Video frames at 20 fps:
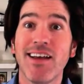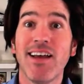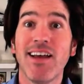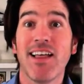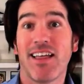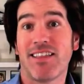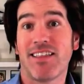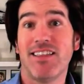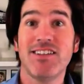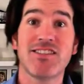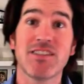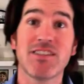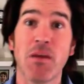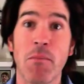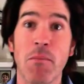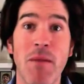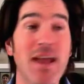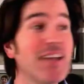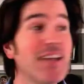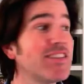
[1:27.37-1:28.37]
Like, this is
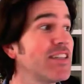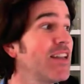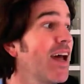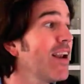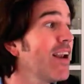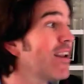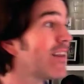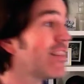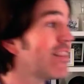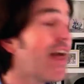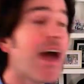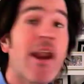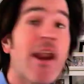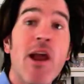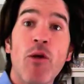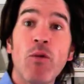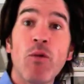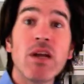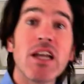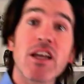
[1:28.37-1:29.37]
amazing. Not only that,
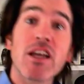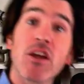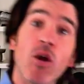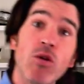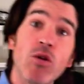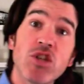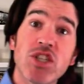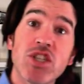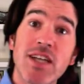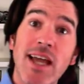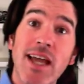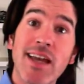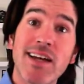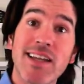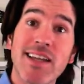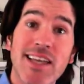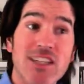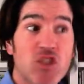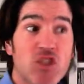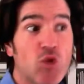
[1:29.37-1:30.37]
we negotiated to
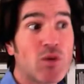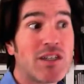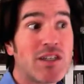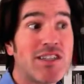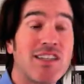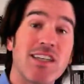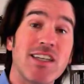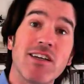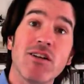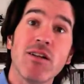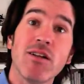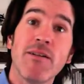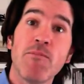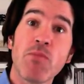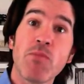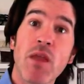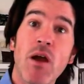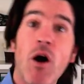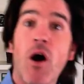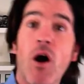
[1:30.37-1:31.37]
get you a deal
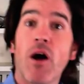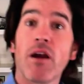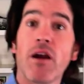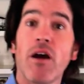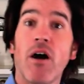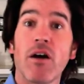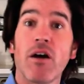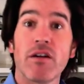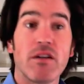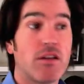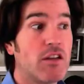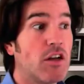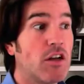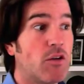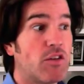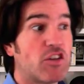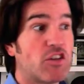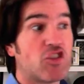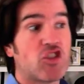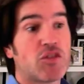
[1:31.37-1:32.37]
on you know,
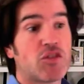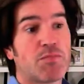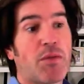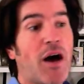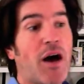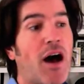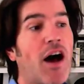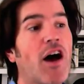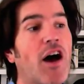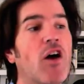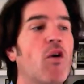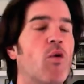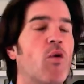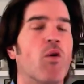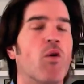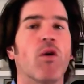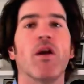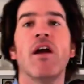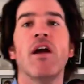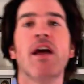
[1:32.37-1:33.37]
this spa
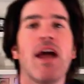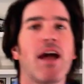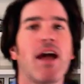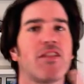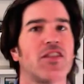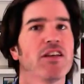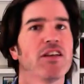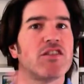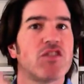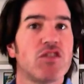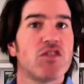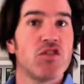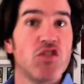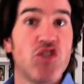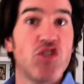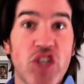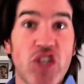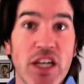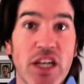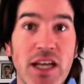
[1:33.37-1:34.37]
or at this
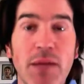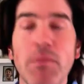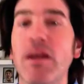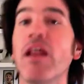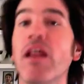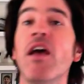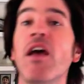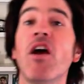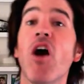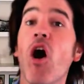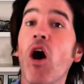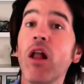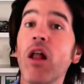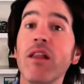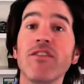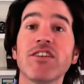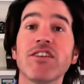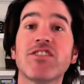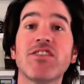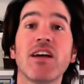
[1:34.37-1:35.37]
gym, and all
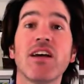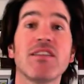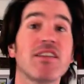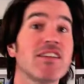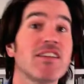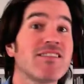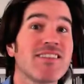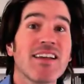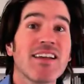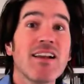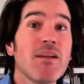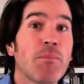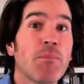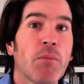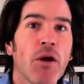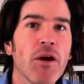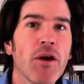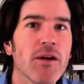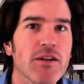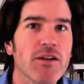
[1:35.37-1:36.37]
of a sudden these little
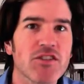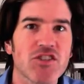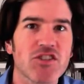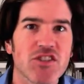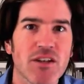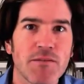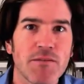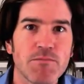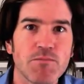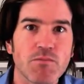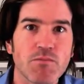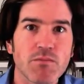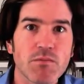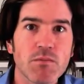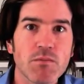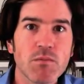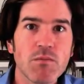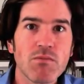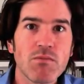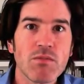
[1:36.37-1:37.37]
perks
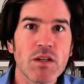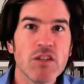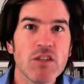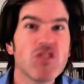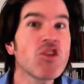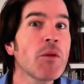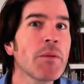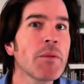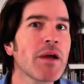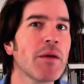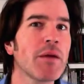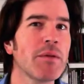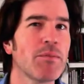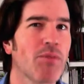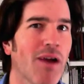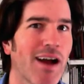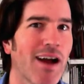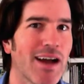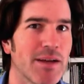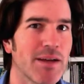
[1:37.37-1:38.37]
start becoming
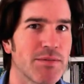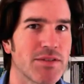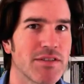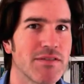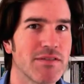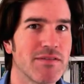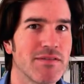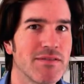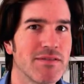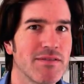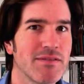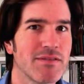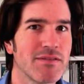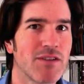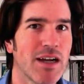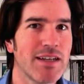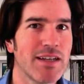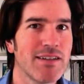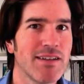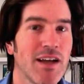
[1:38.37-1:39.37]
bribes,
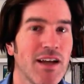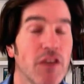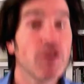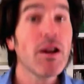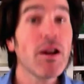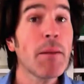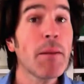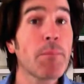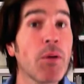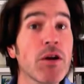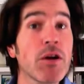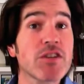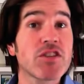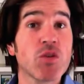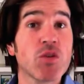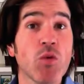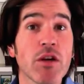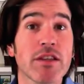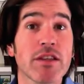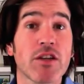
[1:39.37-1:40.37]
right? They're not perks to
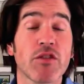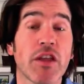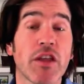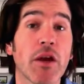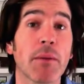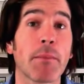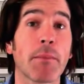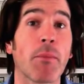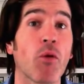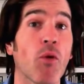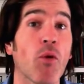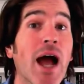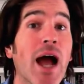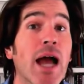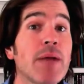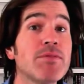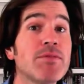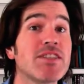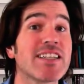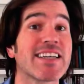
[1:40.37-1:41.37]
work there. They are
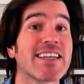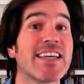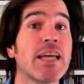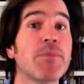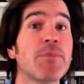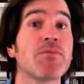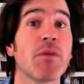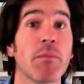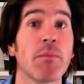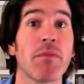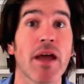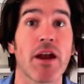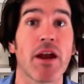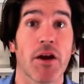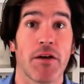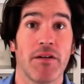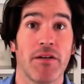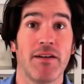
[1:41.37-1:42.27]
bribes to keep them there.